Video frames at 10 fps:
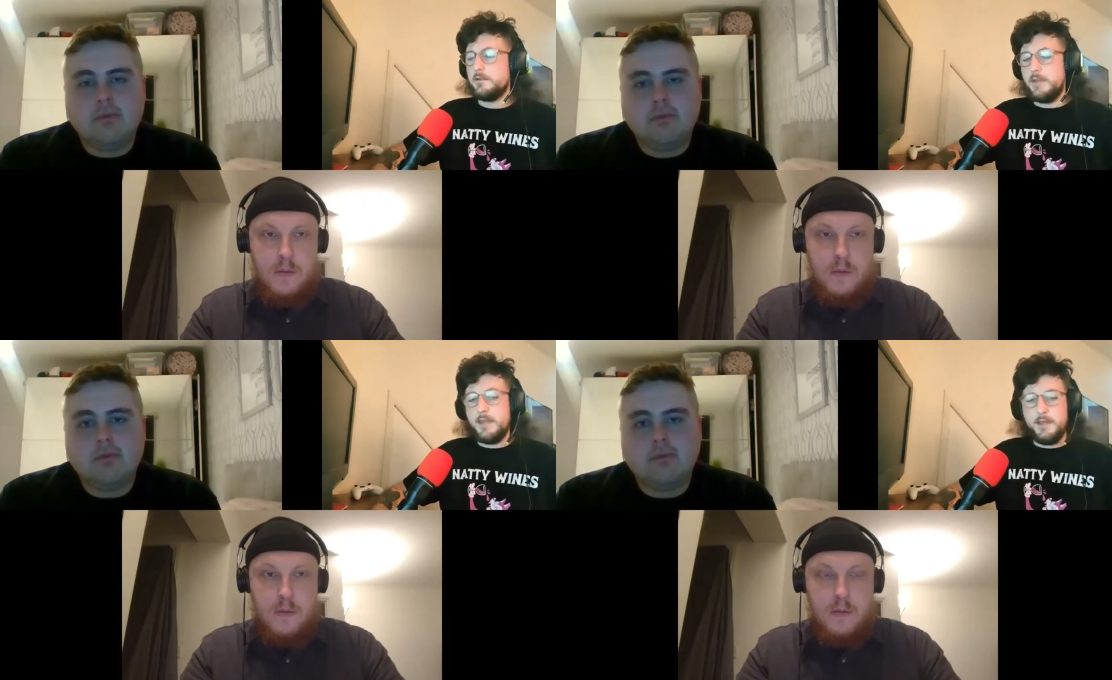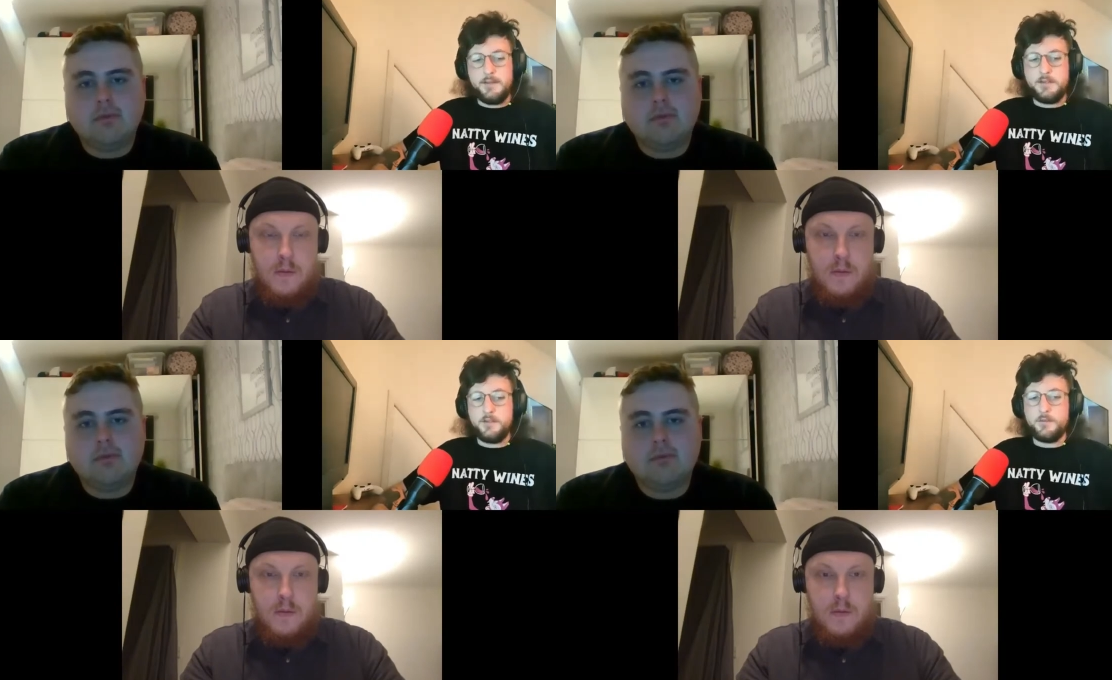Speaker 1: hit, hit
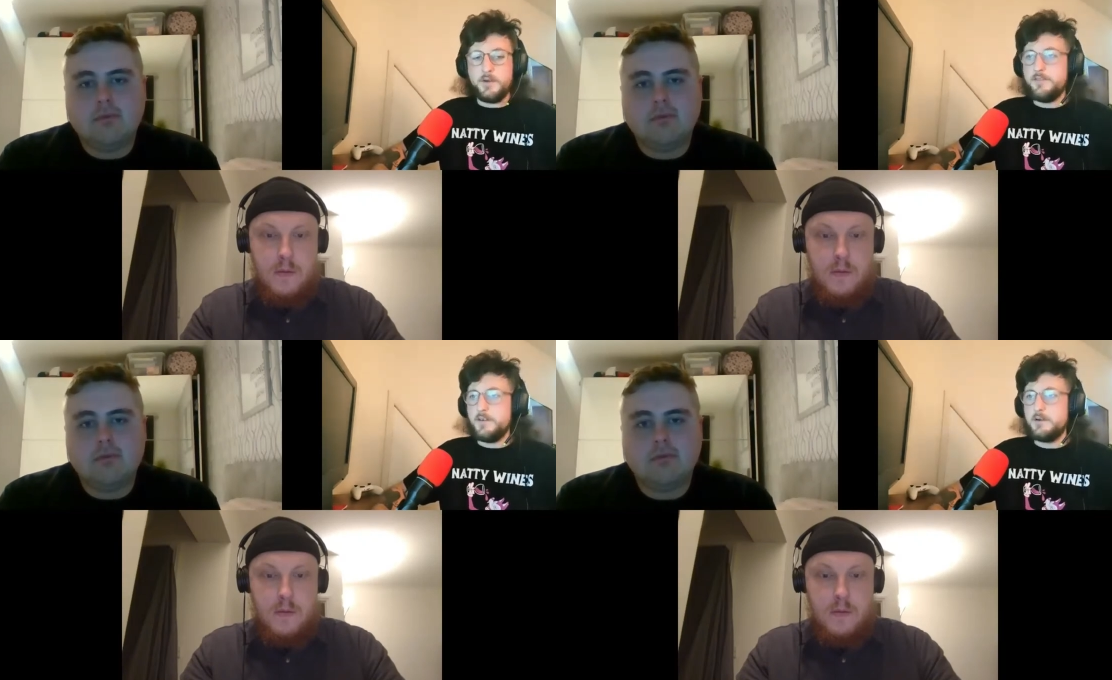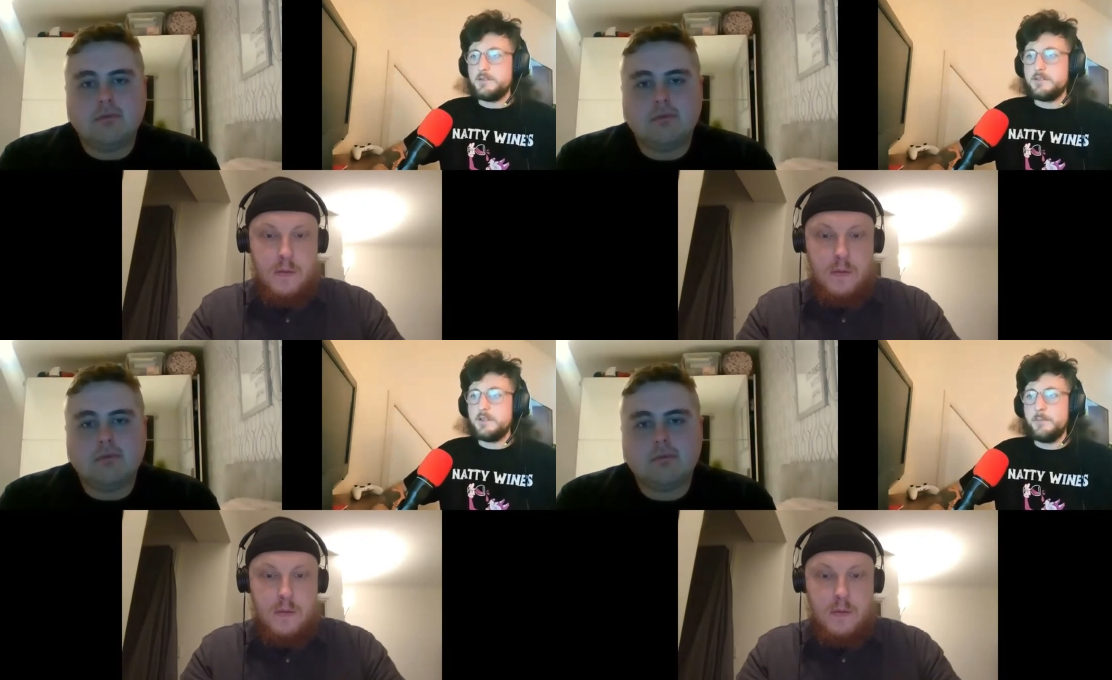two free
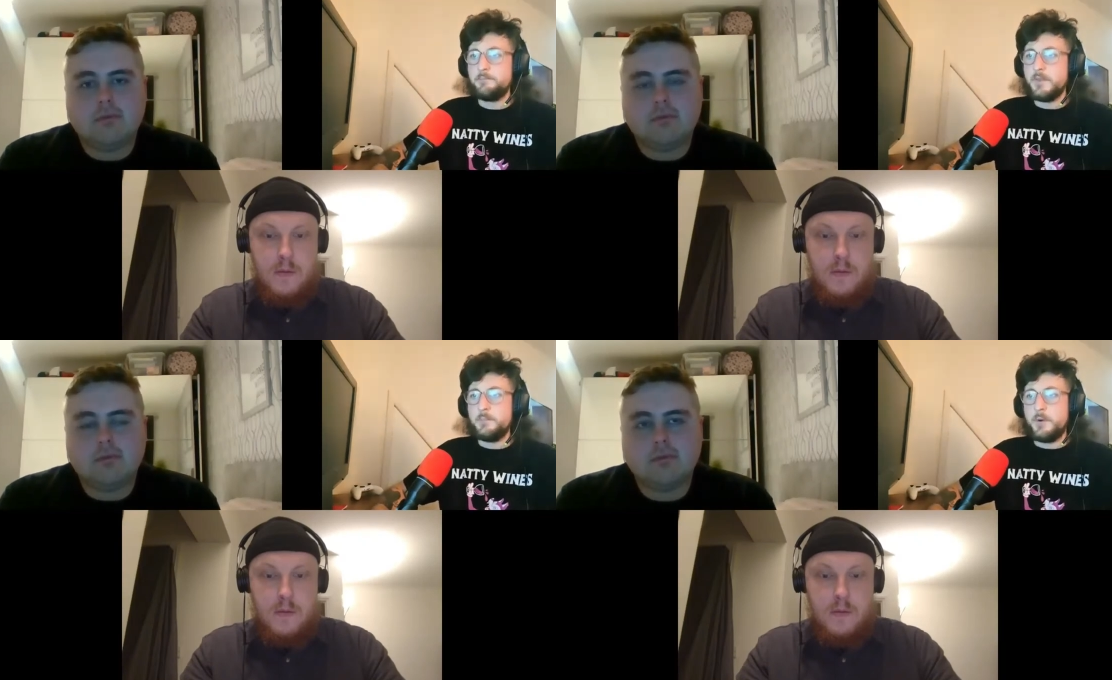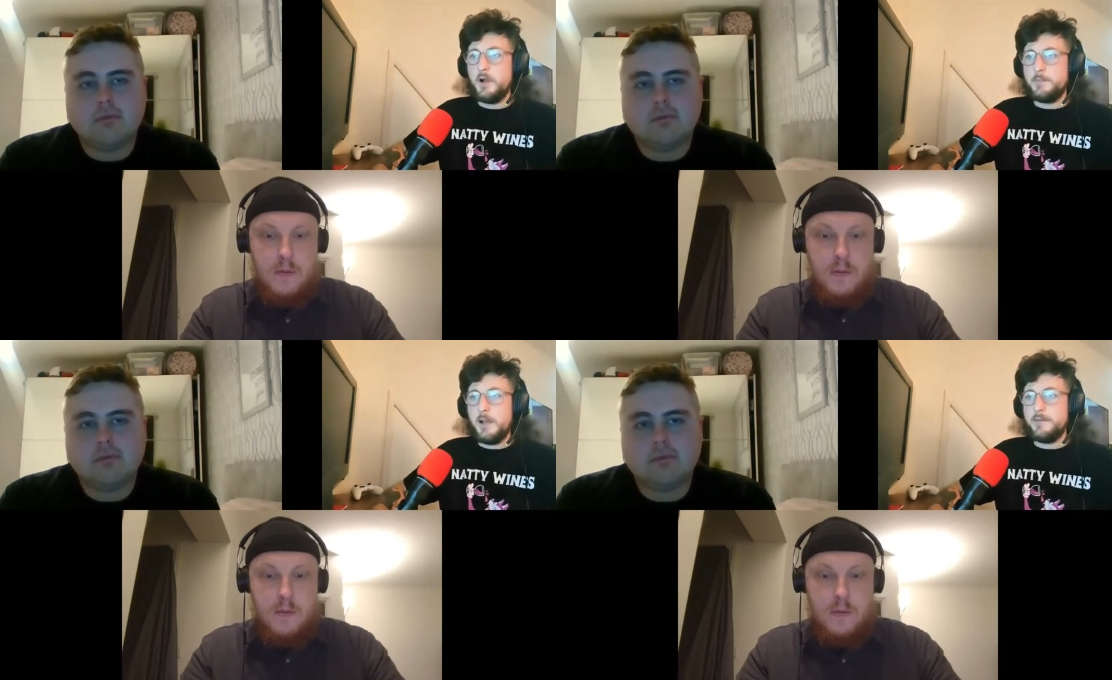throws, brought
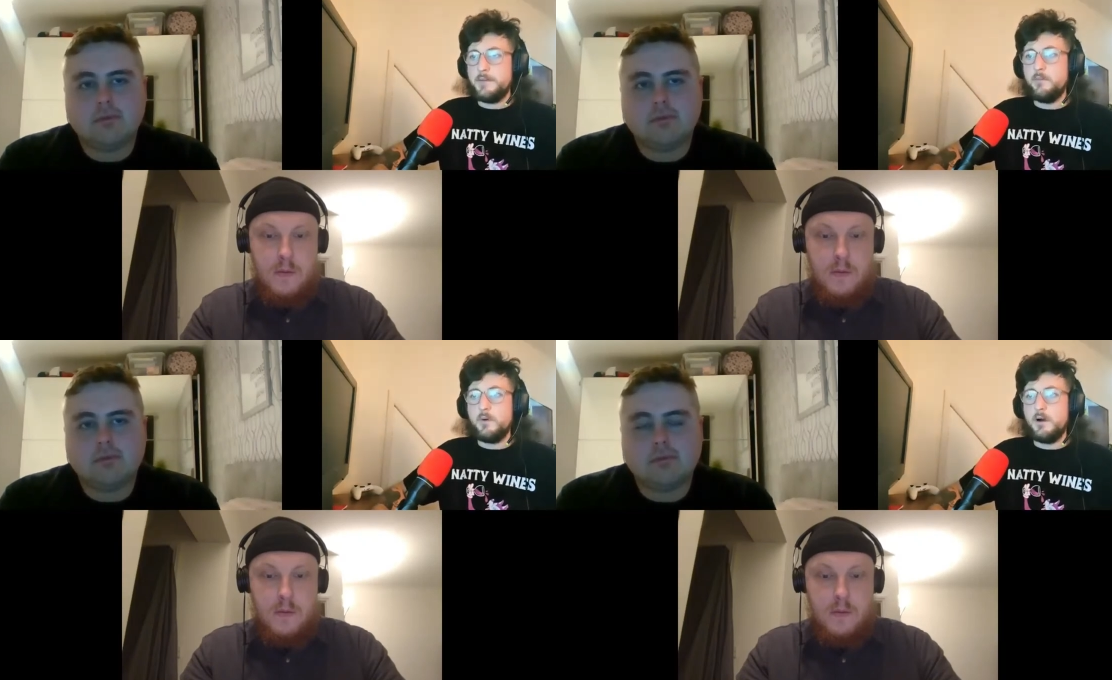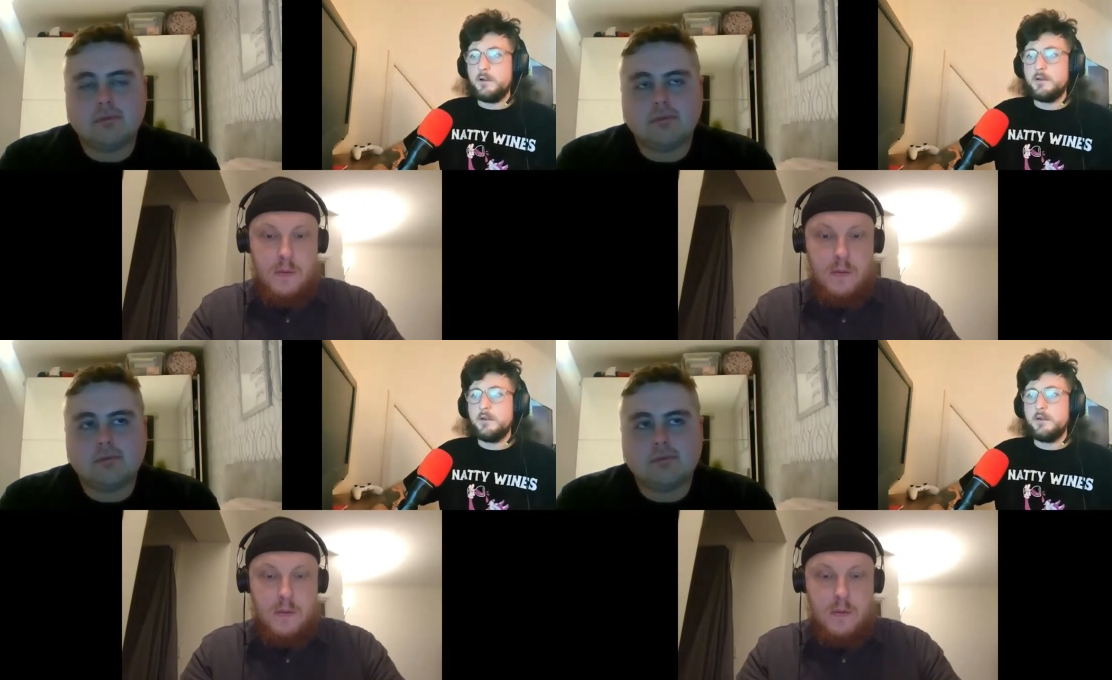us back within one,